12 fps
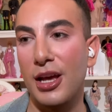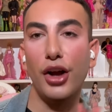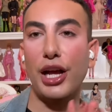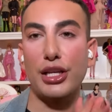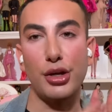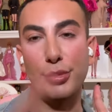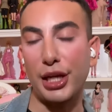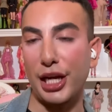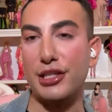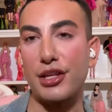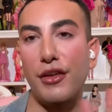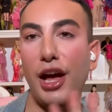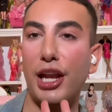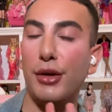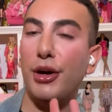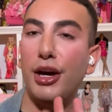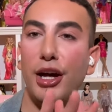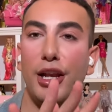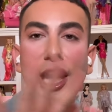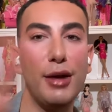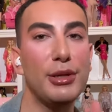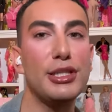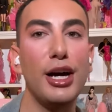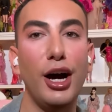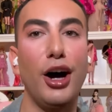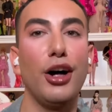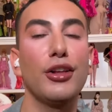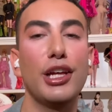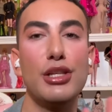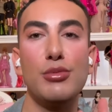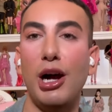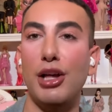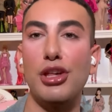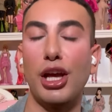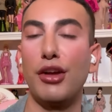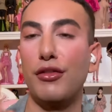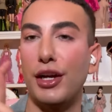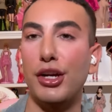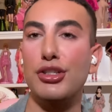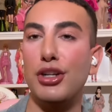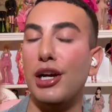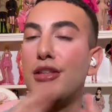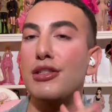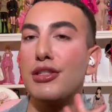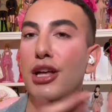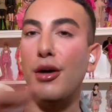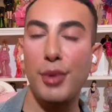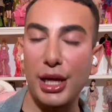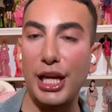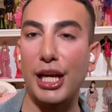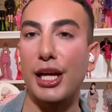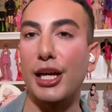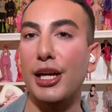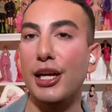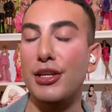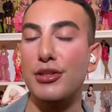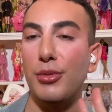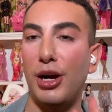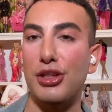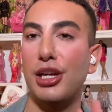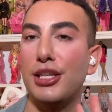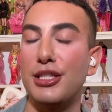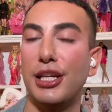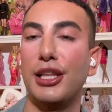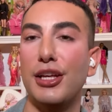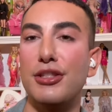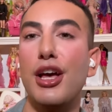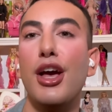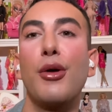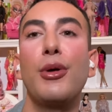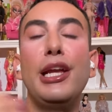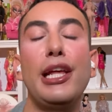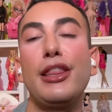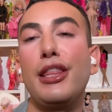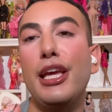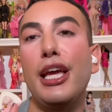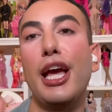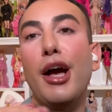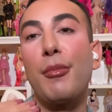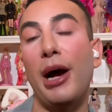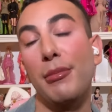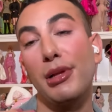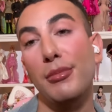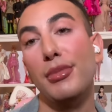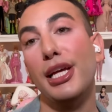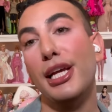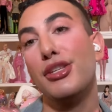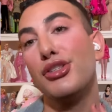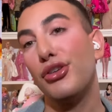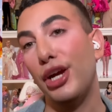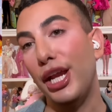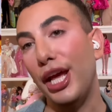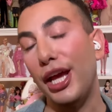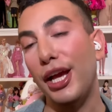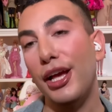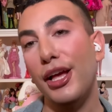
Okay, so please, if anyone at Mattel is watching, fingers crossed somebody is watching and seeing this, we need the My Bling Bling screening.